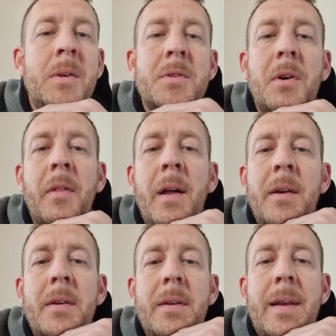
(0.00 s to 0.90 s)
so
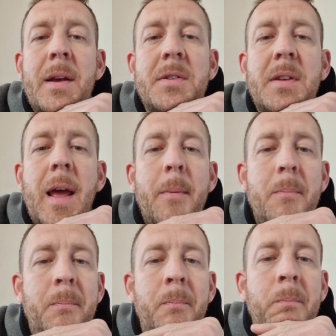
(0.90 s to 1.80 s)
then, next
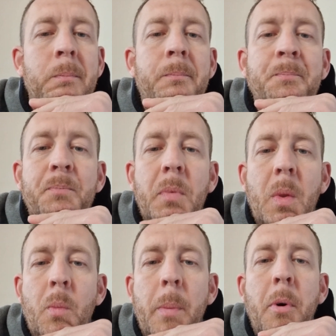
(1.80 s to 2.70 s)
step,
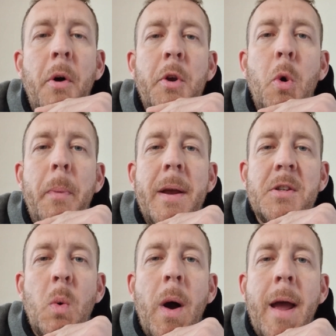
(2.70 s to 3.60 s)
we put a new
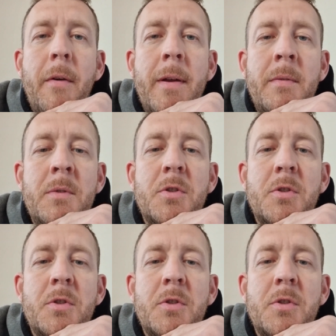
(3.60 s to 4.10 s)
piece of wire in,